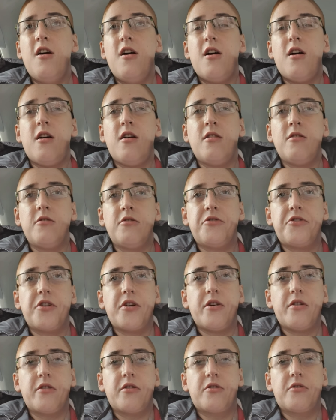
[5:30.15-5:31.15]

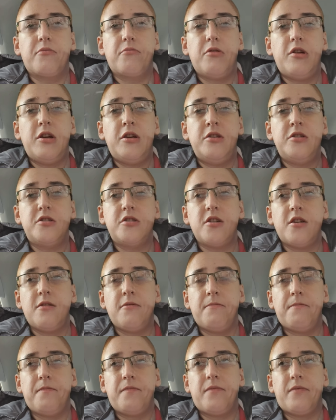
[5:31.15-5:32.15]
and please
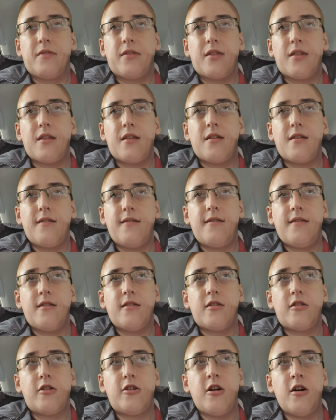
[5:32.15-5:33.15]

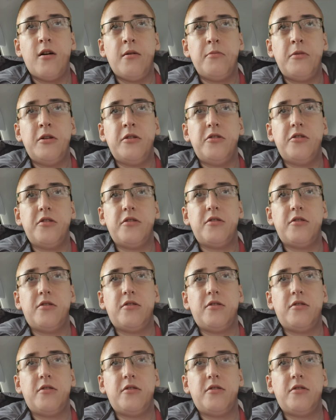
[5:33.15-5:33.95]
comment.